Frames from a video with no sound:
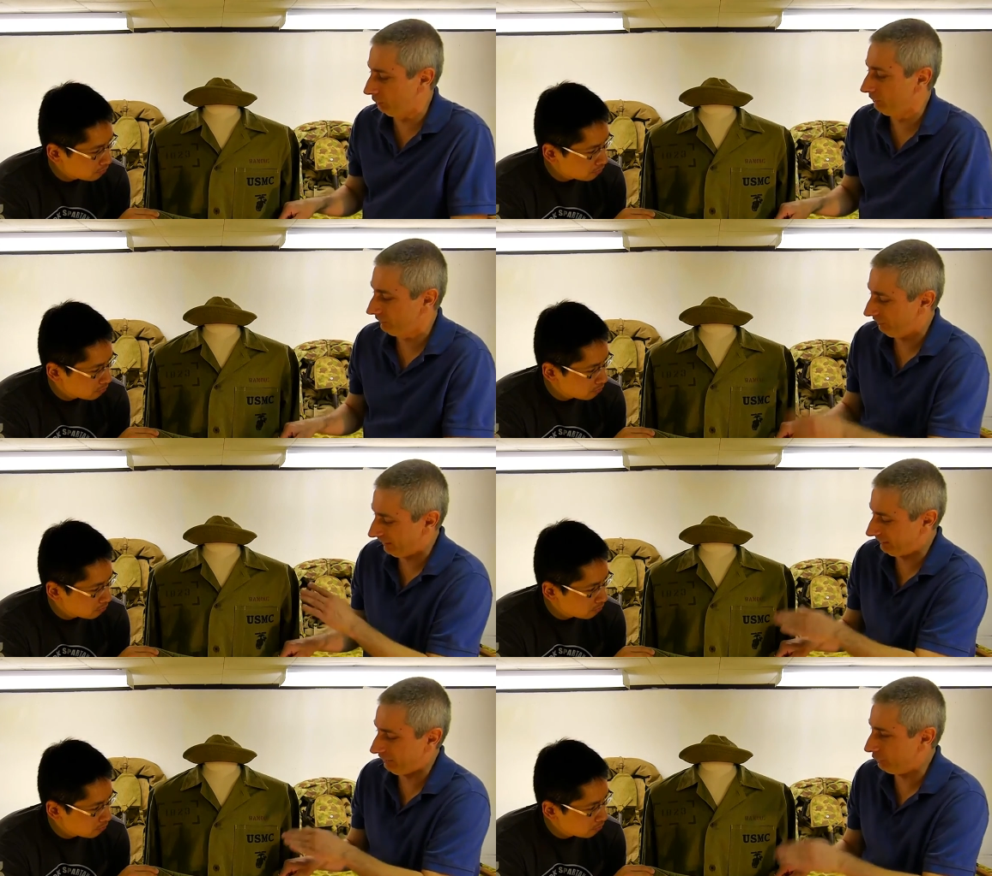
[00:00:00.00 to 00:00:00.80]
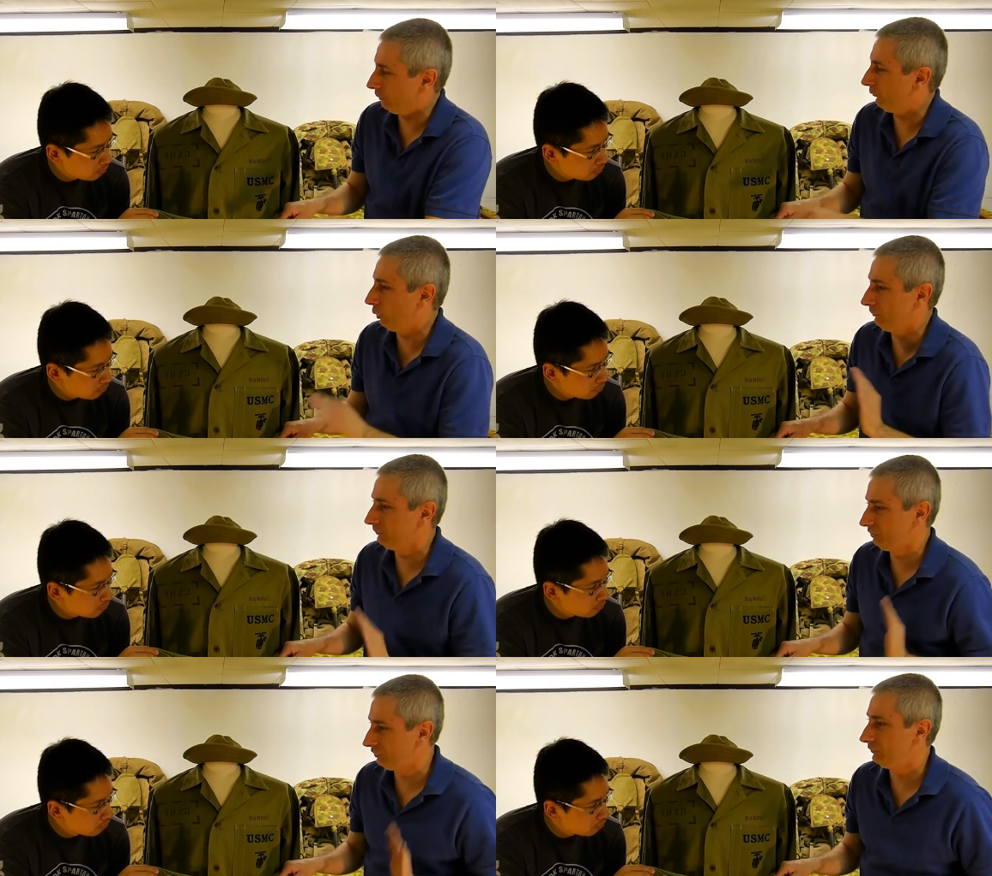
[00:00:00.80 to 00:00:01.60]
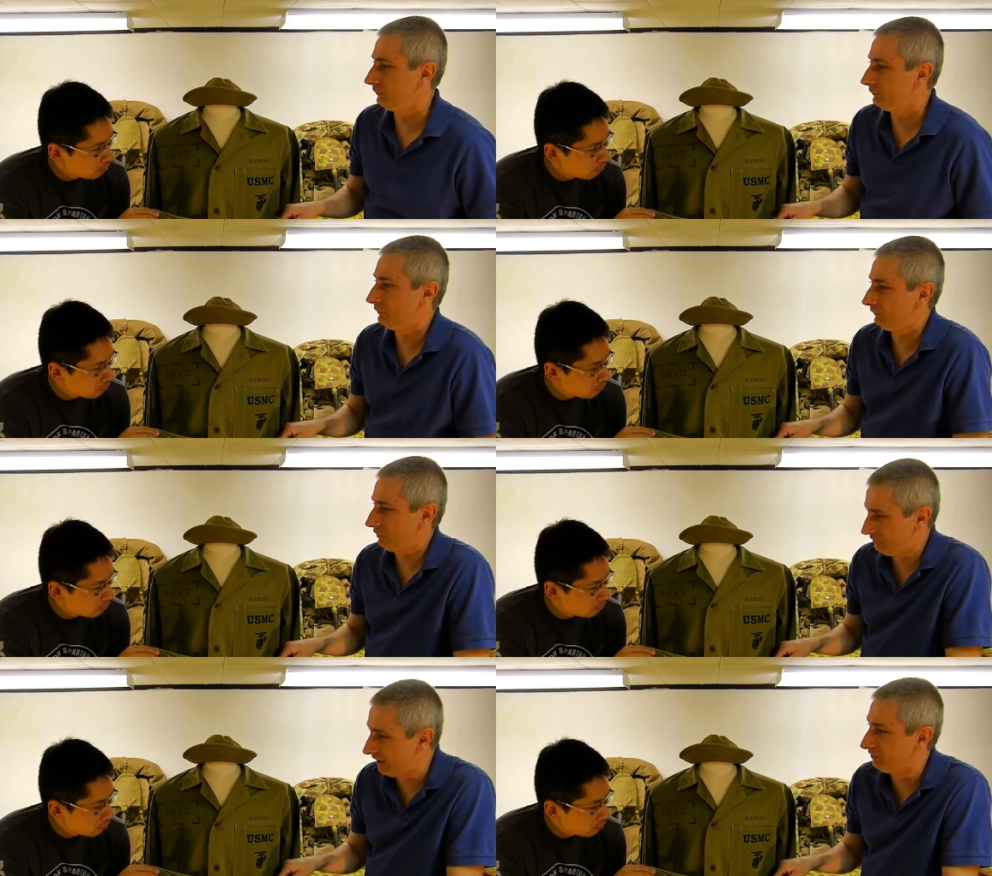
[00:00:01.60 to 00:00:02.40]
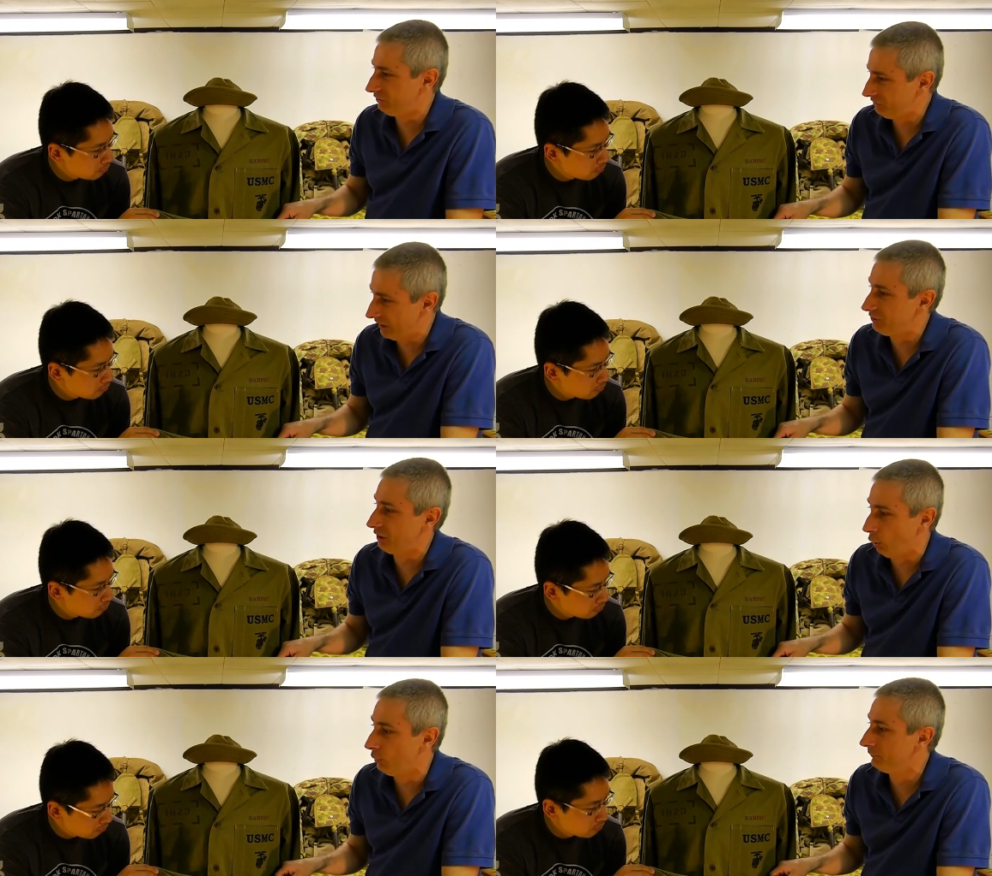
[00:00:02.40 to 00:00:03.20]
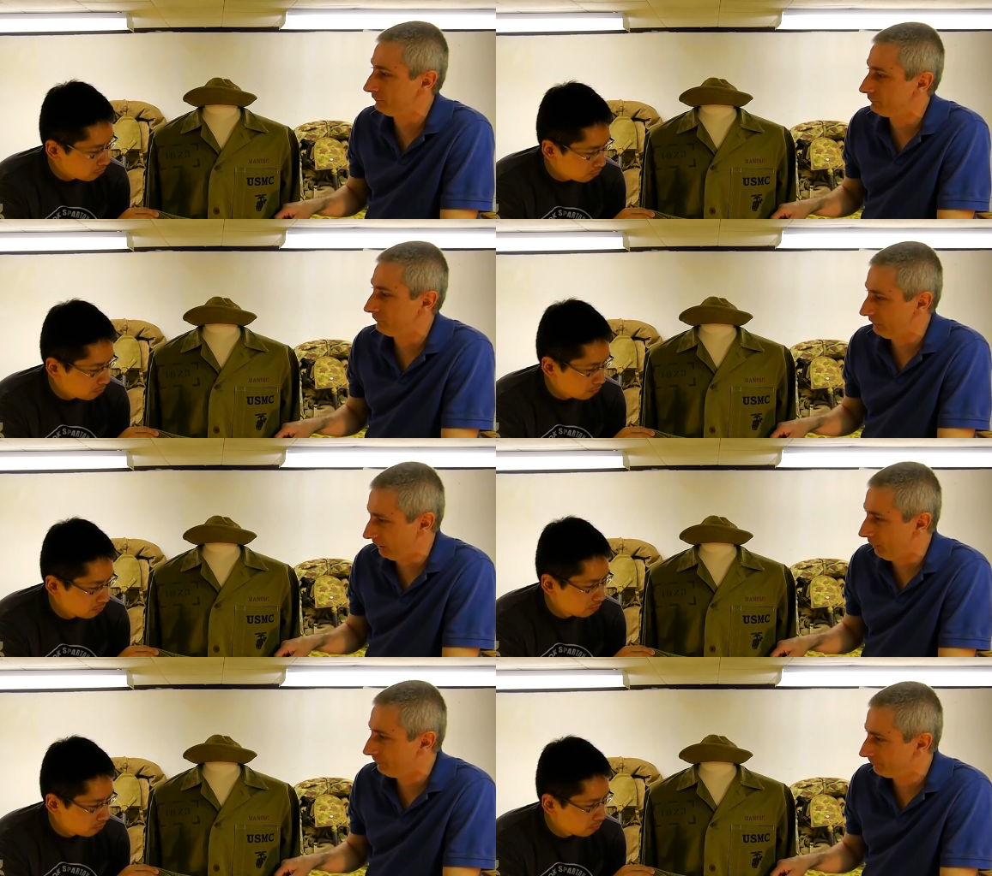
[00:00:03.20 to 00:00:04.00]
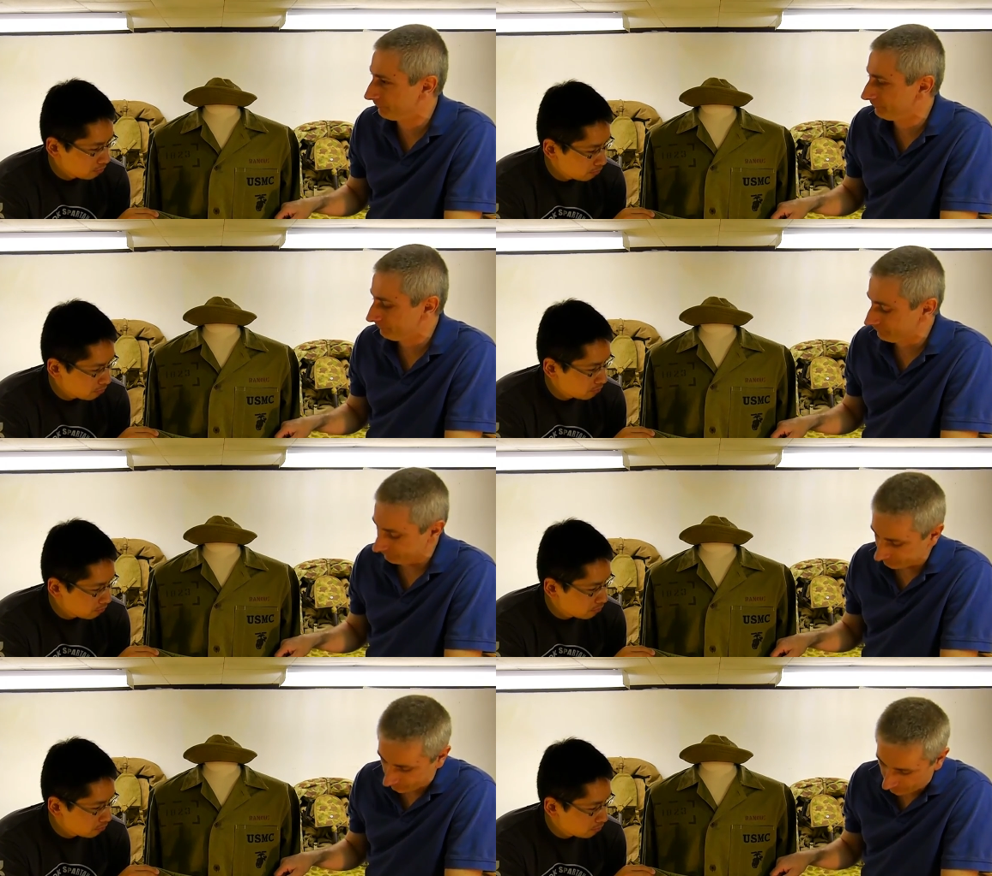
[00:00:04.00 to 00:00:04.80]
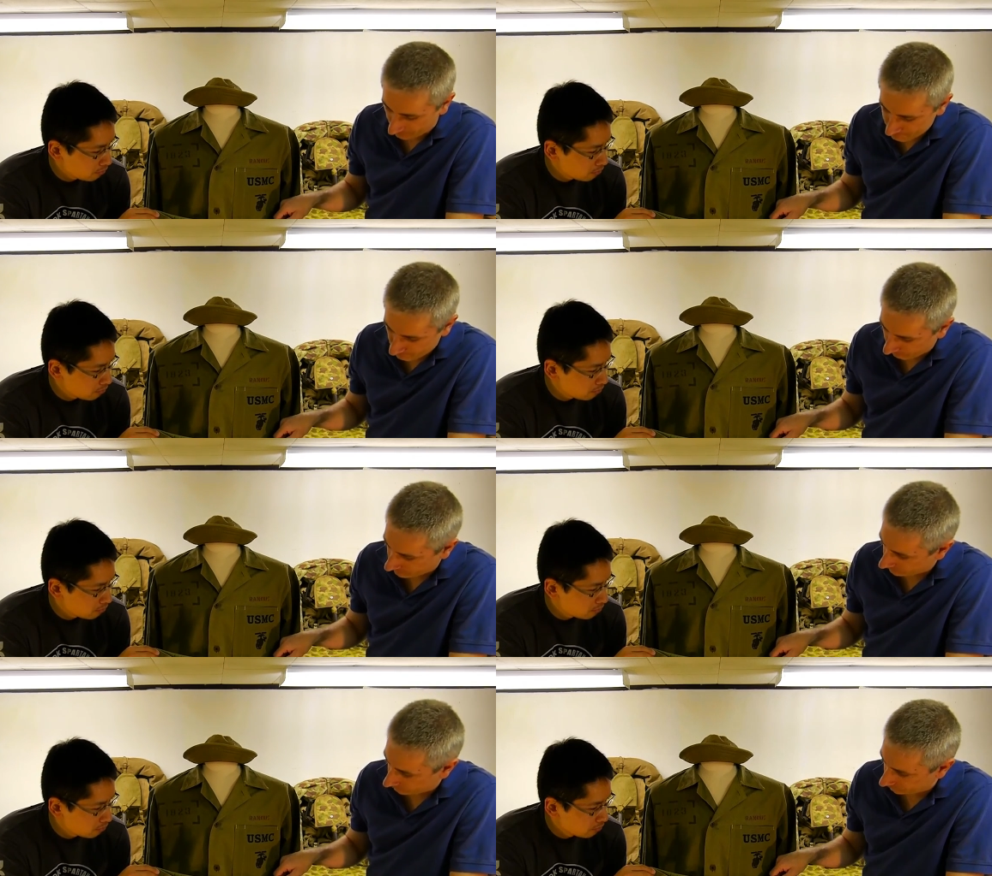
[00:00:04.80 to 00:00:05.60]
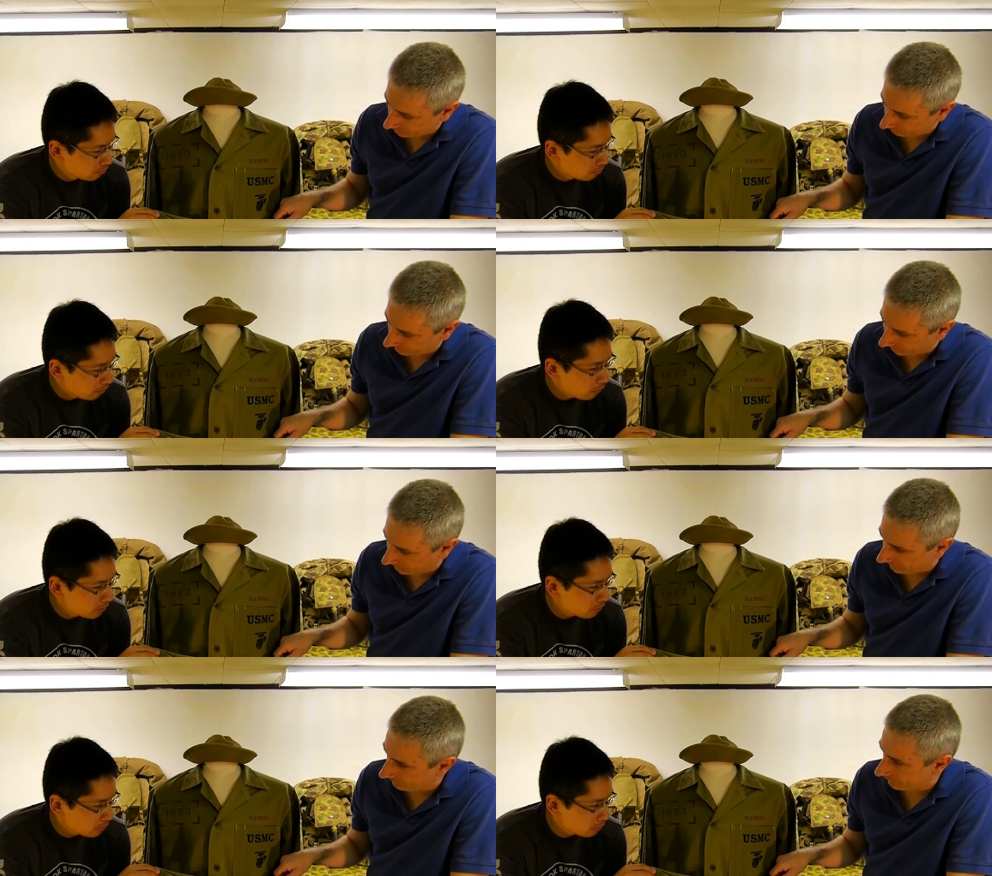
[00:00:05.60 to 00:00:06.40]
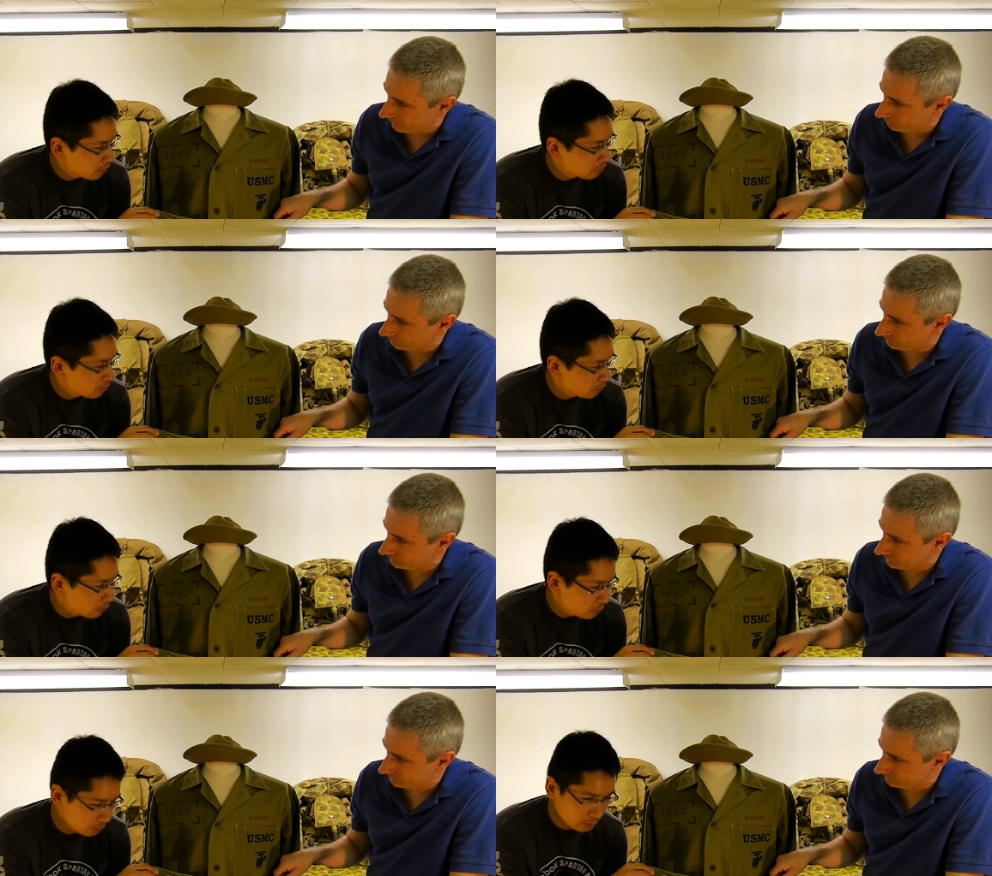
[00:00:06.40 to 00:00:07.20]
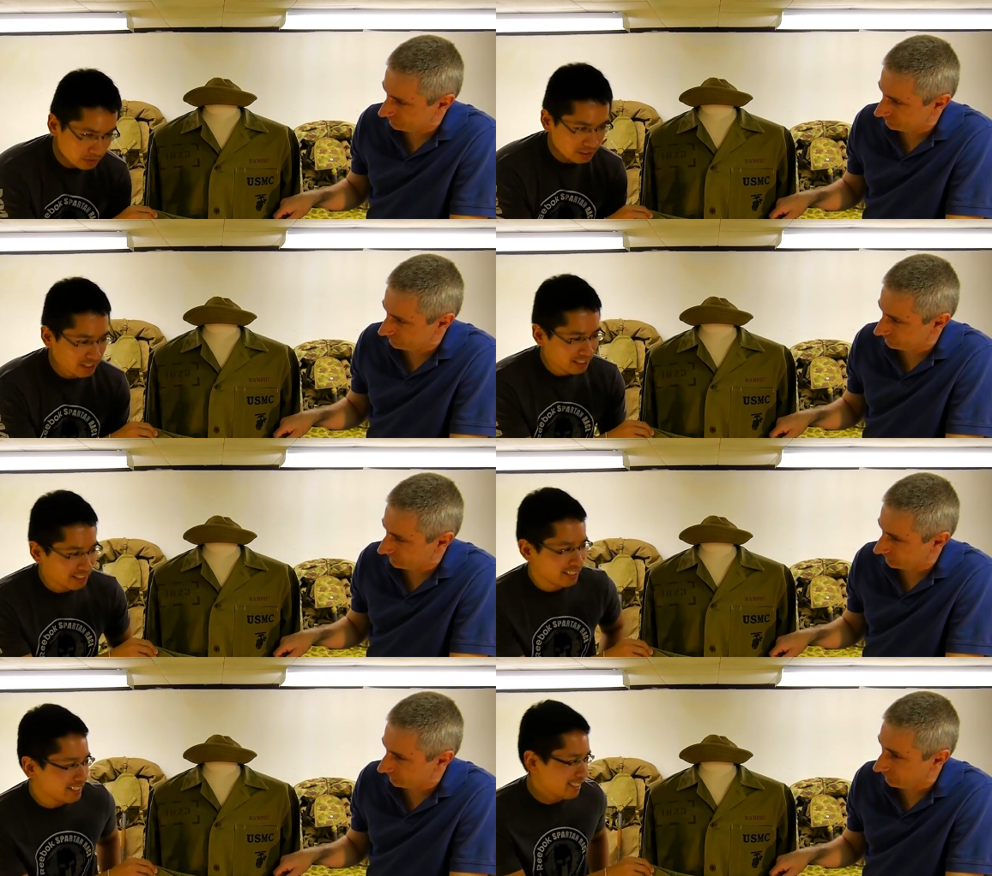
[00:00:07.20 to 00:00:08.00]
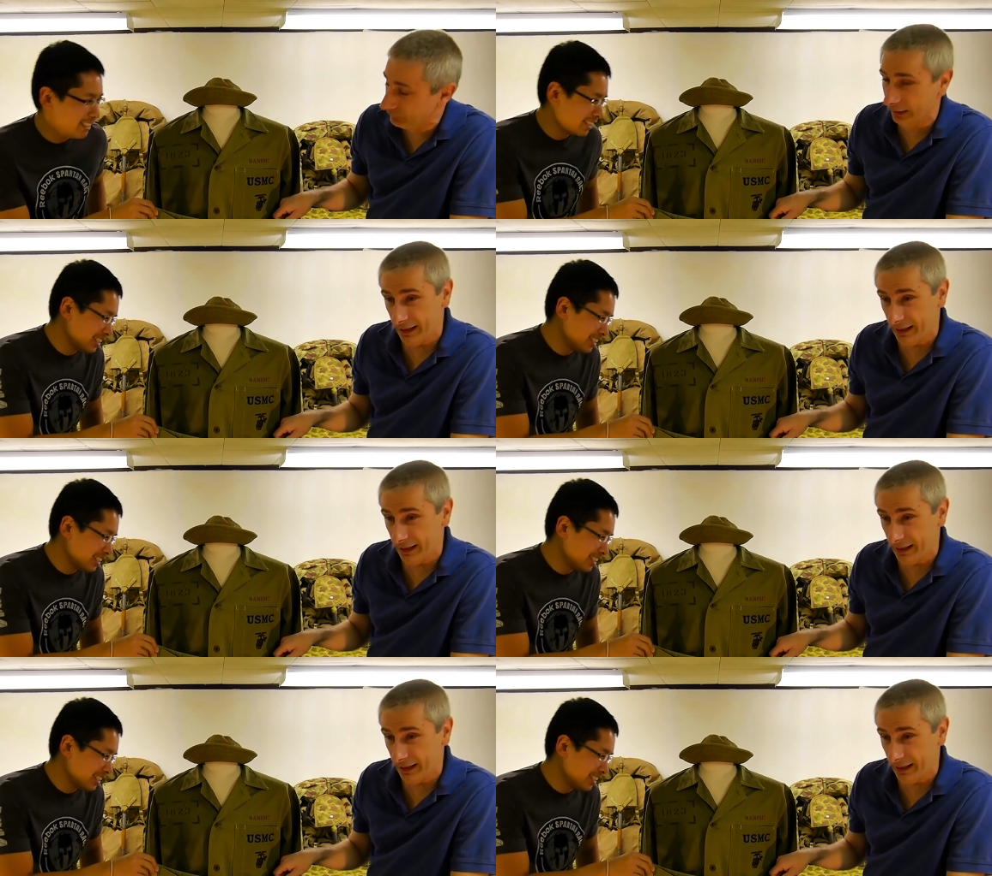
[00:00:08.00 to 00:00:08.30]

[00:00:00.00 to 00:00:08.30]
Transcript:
Speaker 1: War II, that their uniforms said, said so, you know? Mm-hmm.
Speaker 2: And that was ever present during World War One. and,